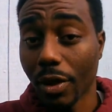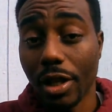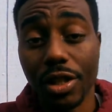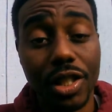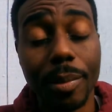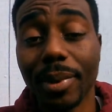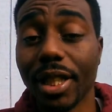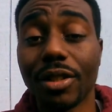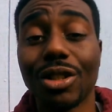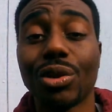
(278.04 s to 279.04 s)
It
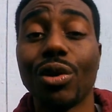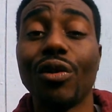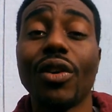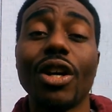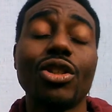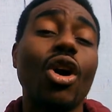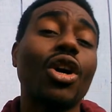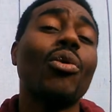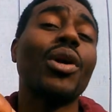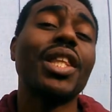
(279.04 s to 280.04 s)
simply is the truth.
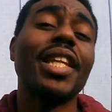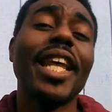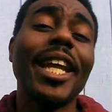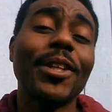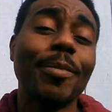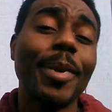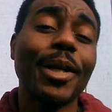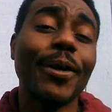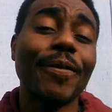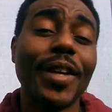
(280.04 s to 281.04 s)
Talking with the native
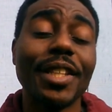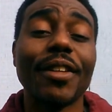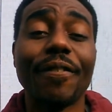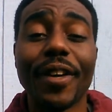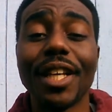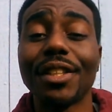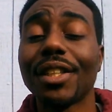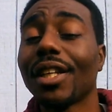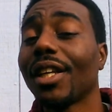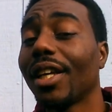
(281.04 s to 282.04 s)
speaker face to face
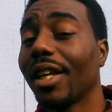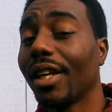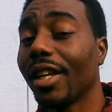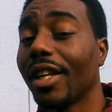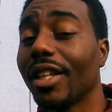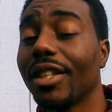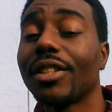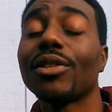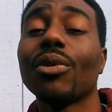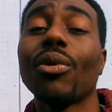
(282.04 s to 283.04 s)

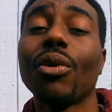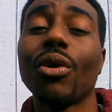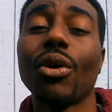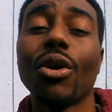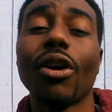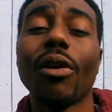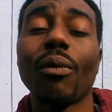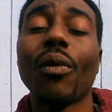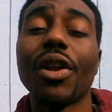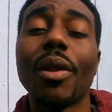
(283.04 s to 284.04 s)
is
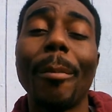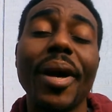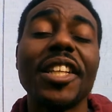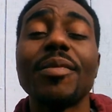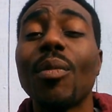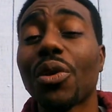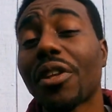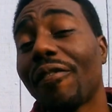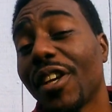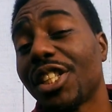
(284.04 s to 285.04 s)
one of the best, most
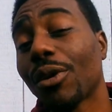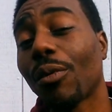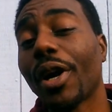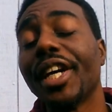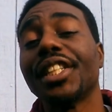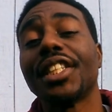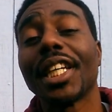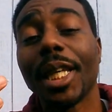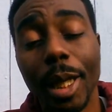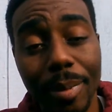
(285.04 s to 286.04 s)
efficient ways
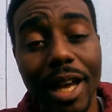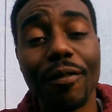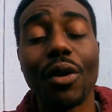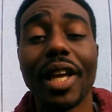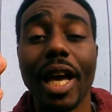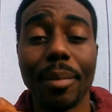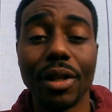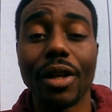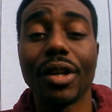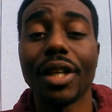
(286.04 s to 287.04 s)
to keep that
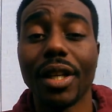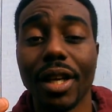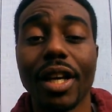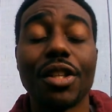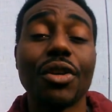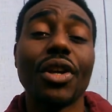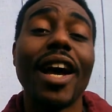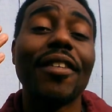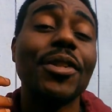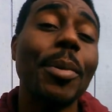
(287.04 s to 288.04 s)
vocabulary because you're going to
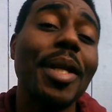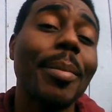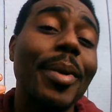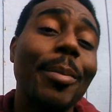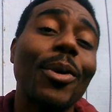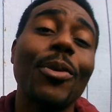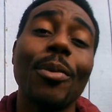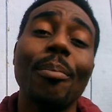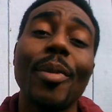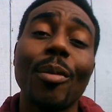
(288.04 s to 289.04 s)
have so many
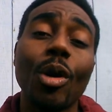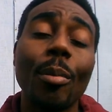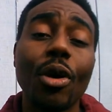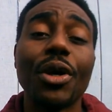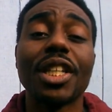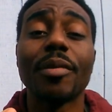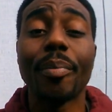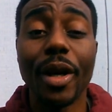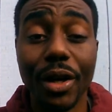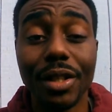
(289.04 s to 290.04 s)
memorable, memorable
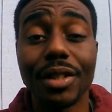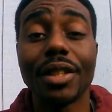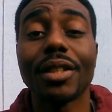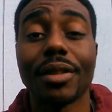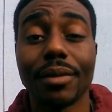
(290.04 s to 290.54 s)
experiences.